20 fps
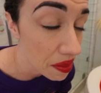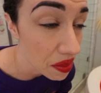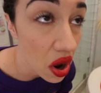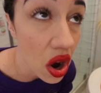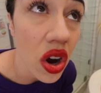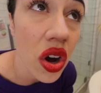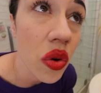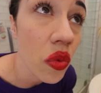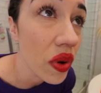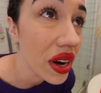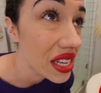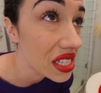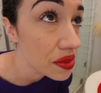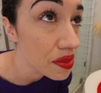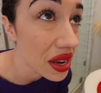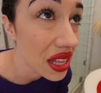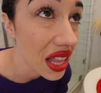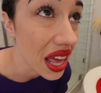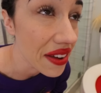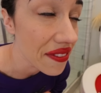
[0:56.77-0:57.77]
I'm not gonna risk
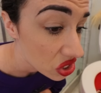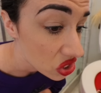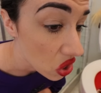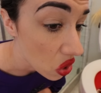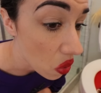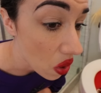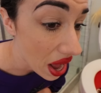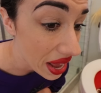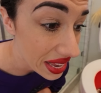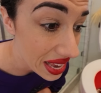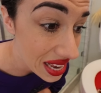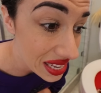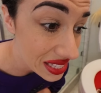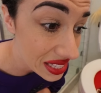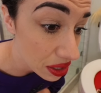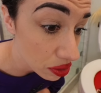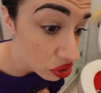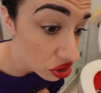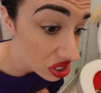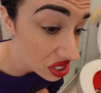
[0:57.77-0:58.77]
my life. So I
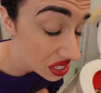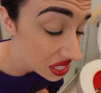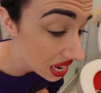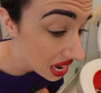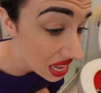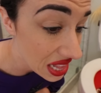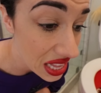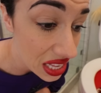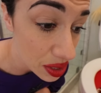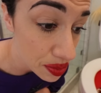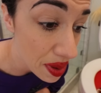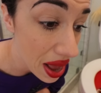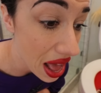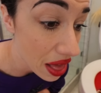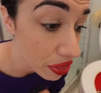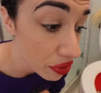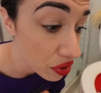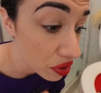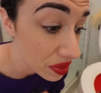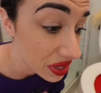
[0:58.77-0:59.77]
guess I'll just stay in this
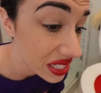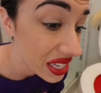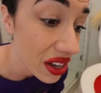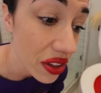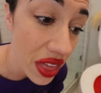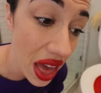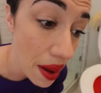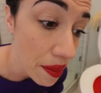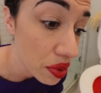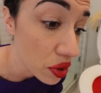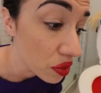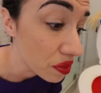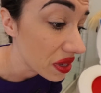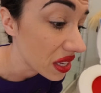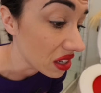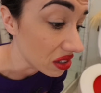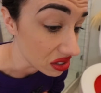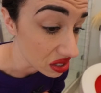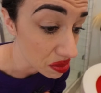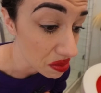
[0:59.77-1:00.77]
bathroom until that poop
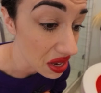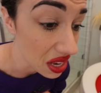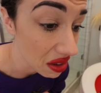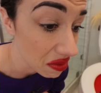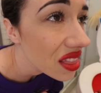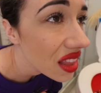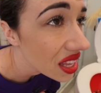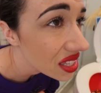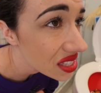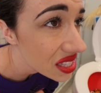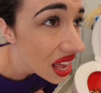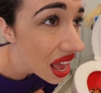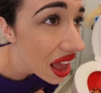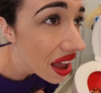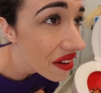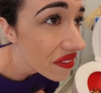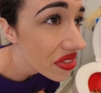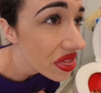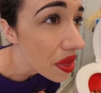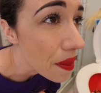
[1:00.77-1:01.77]
kills me. Let's
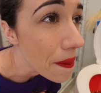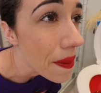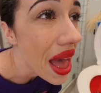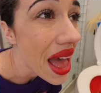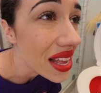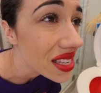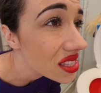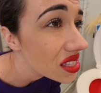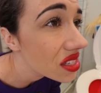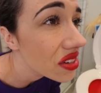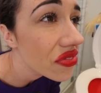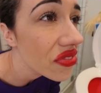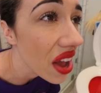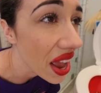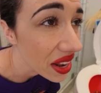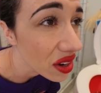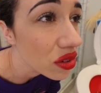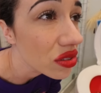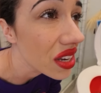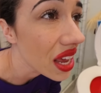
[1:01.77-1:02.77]
have the best
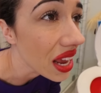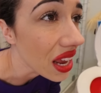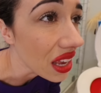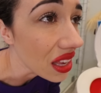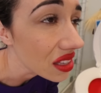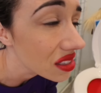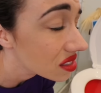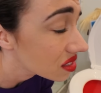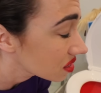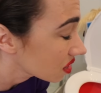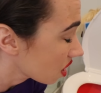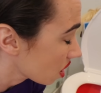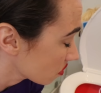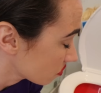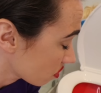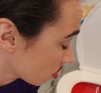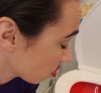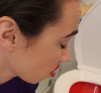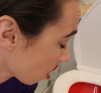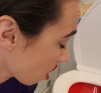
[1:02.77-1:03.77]
final days
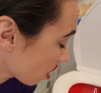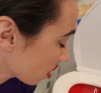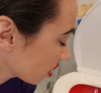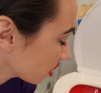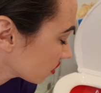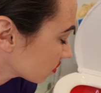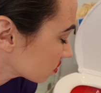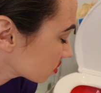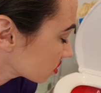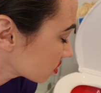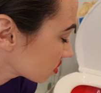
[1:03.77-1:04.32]
of our lives.